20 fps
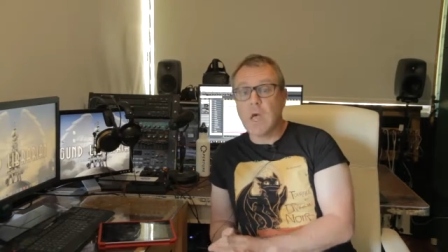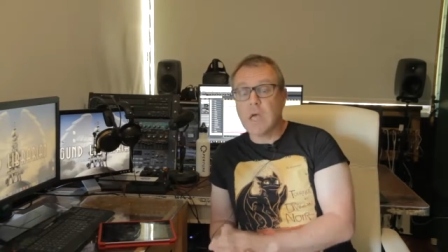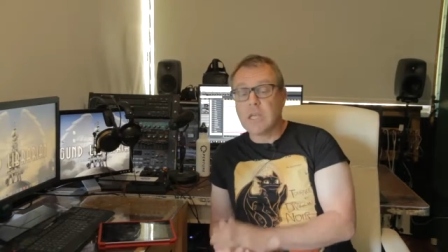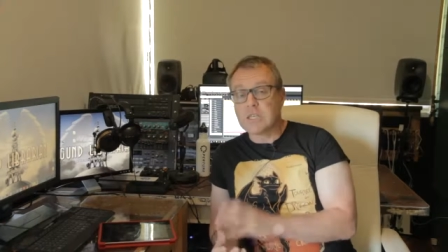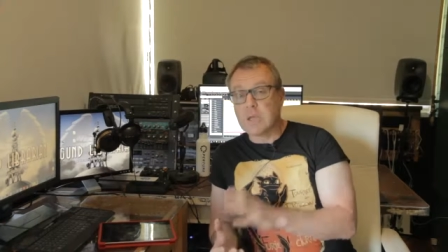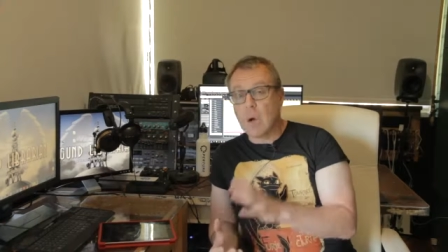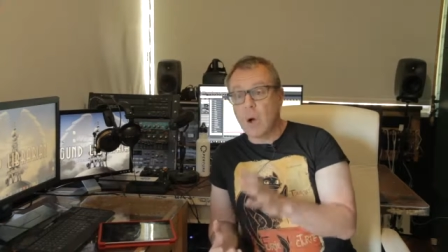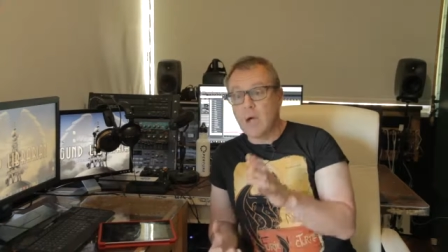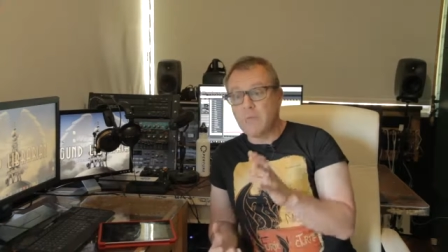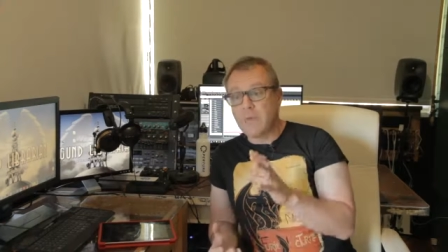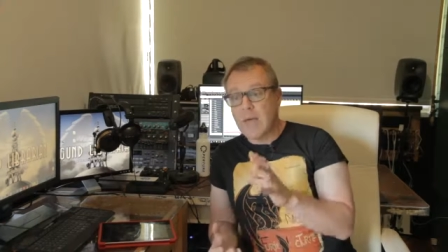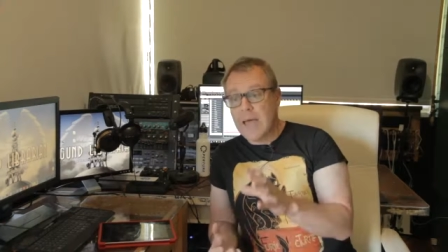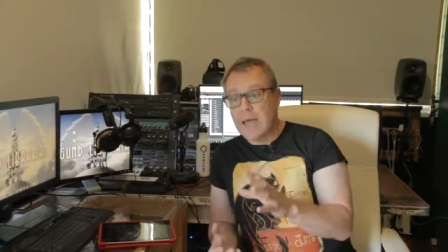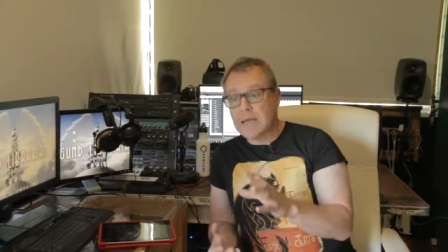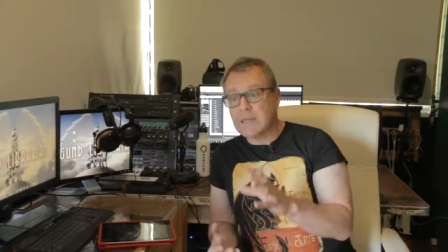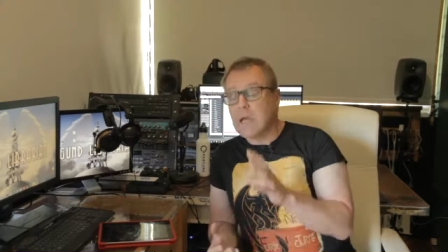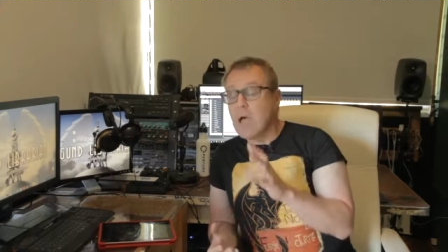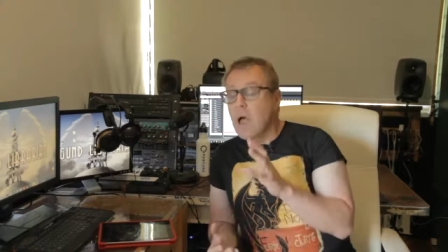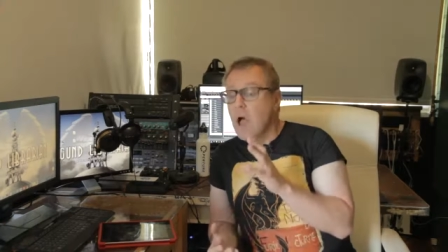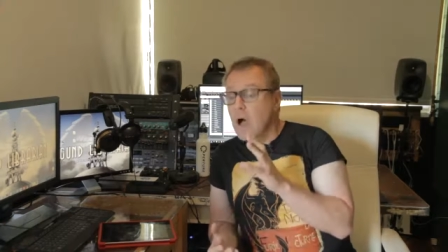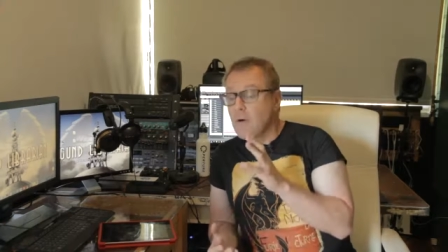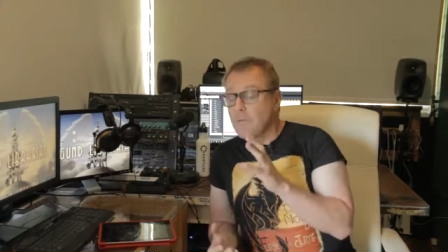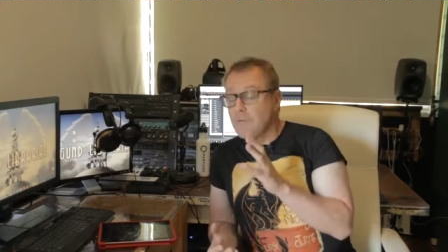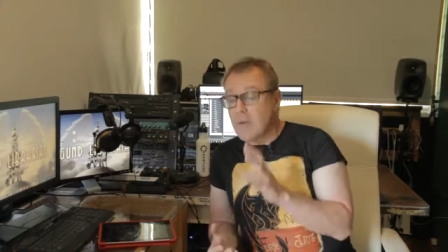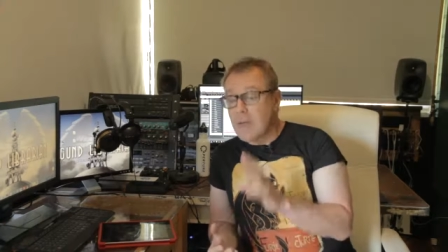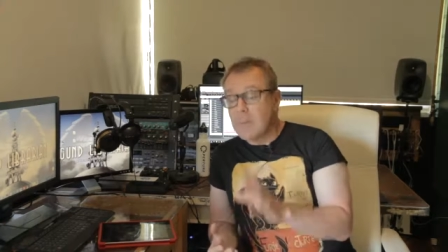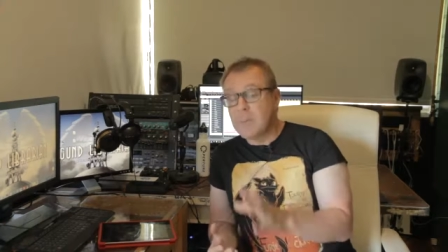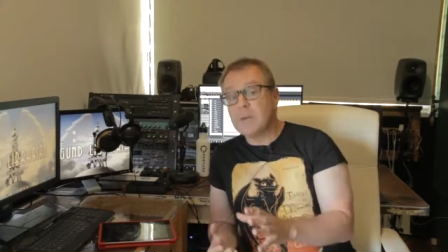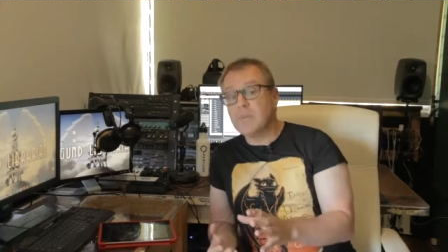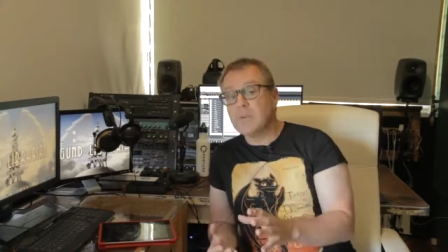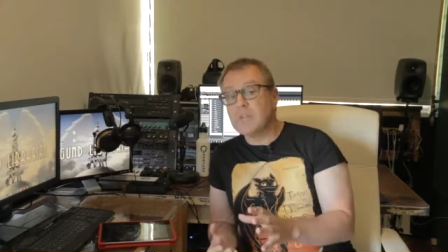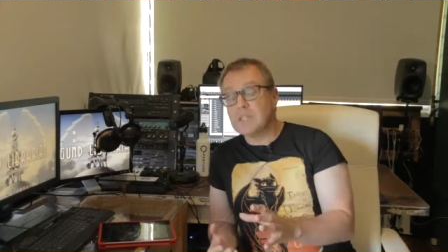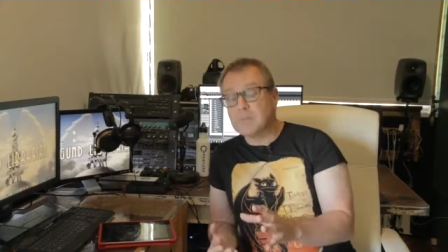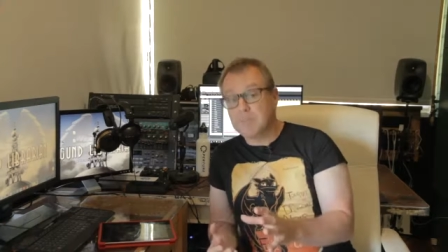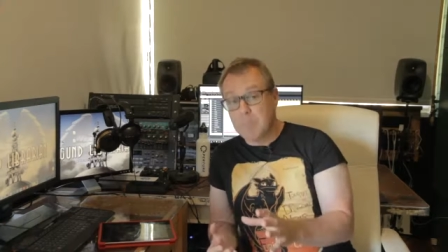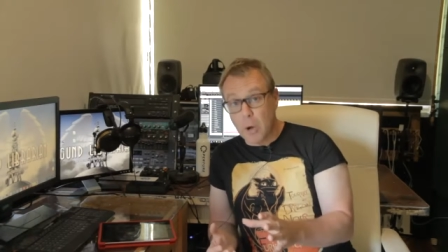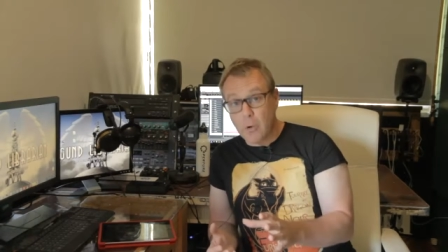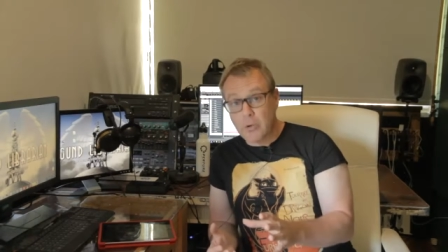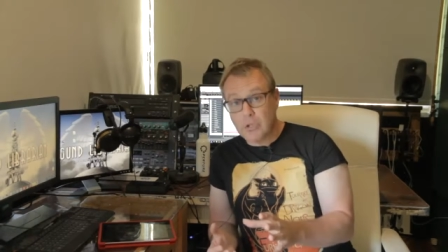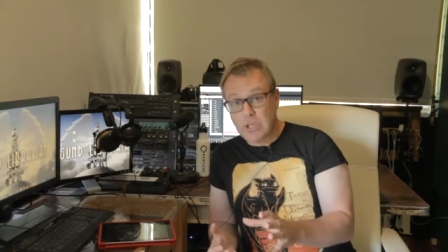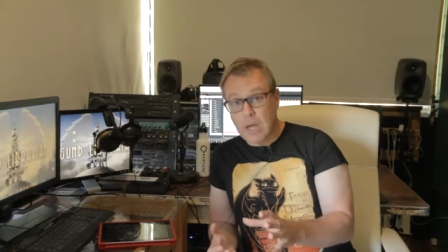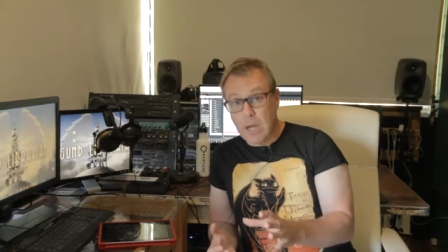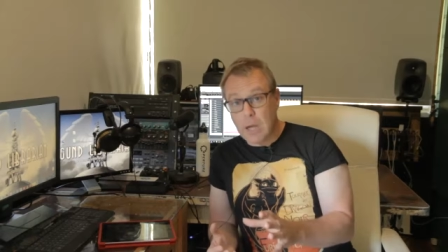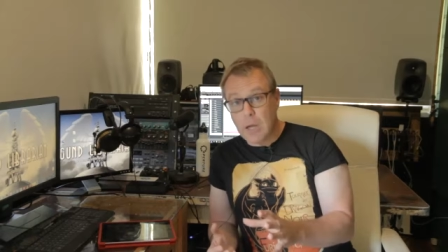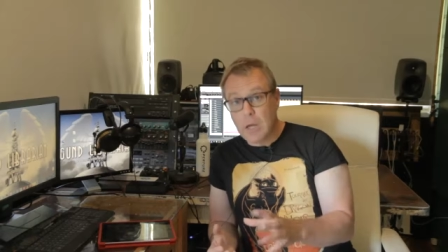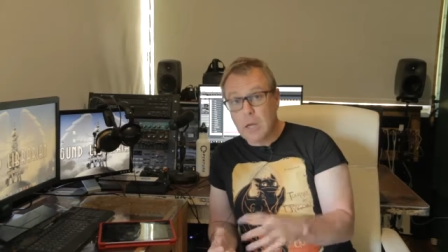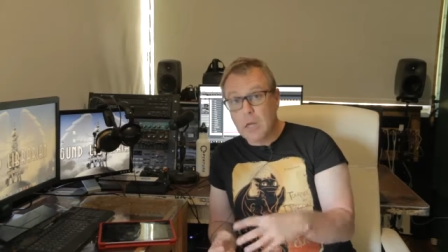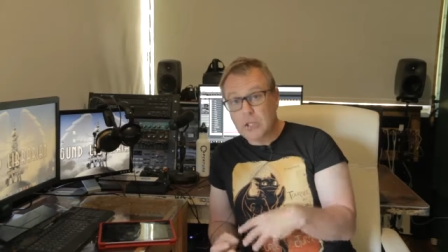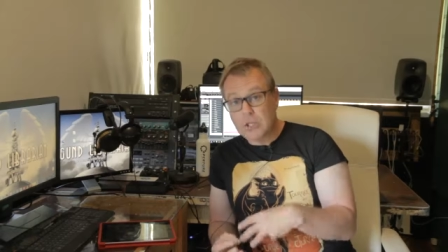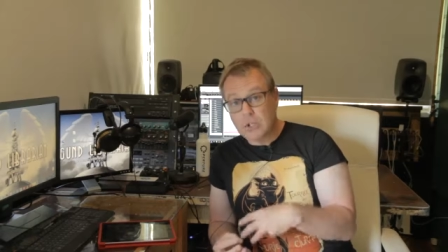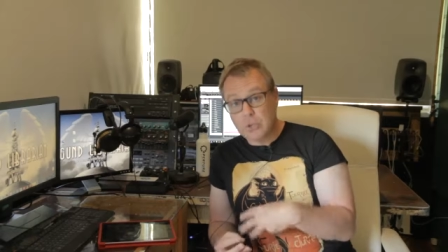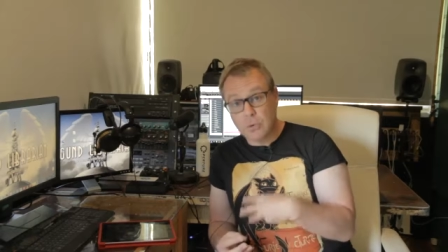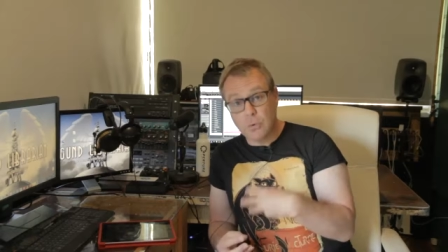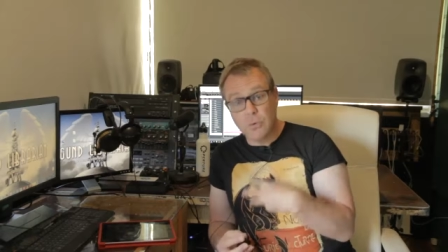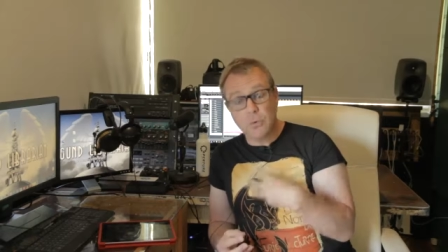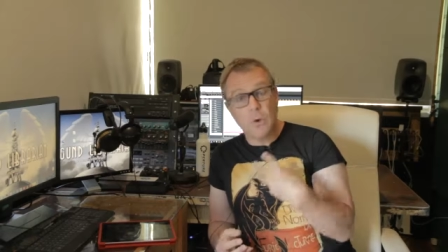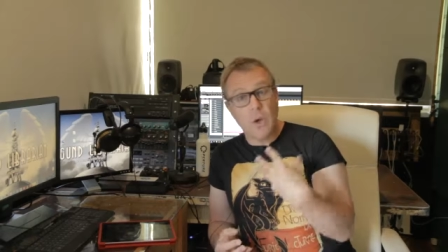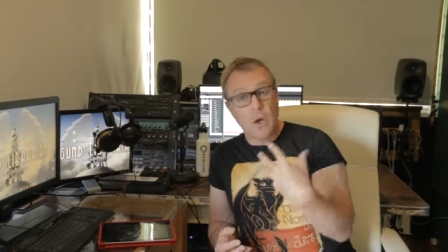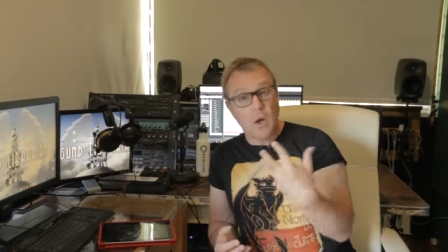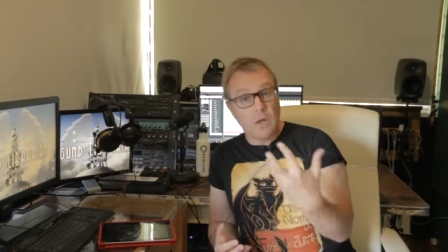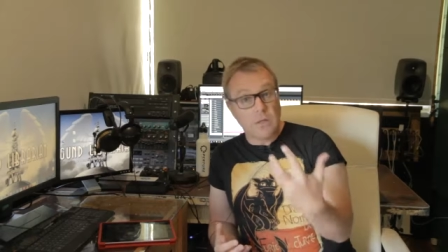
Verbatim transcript: So I've had a fair bit of exposure to